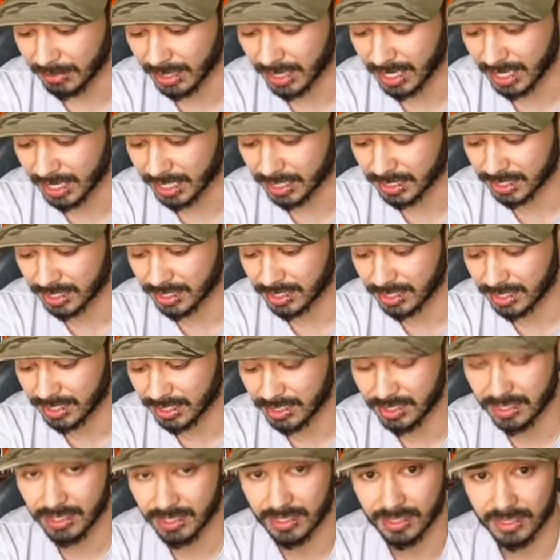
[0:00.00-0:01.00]
match
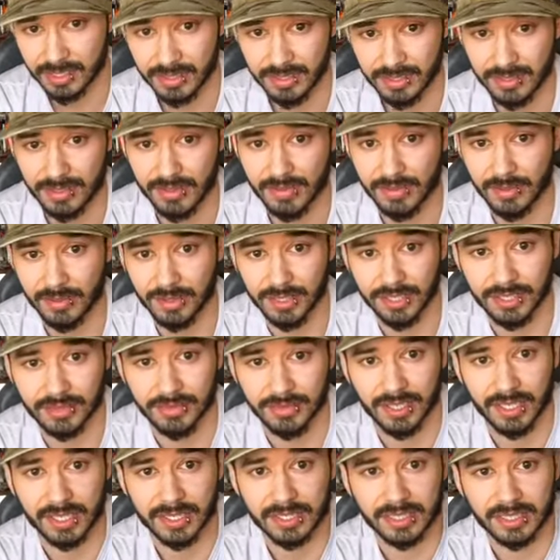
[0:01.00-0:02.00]
this
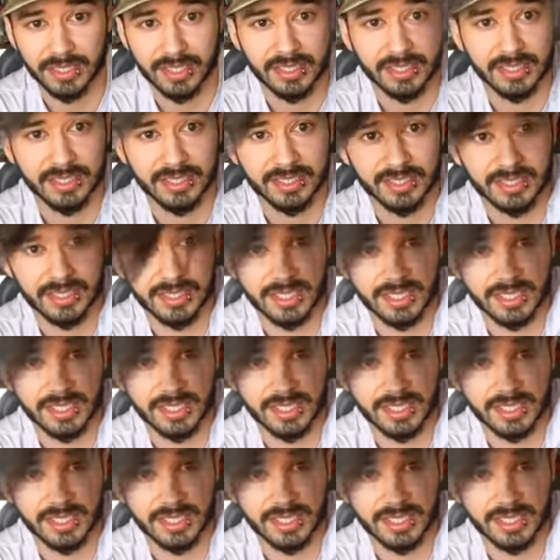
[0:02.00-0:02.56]
fox hair,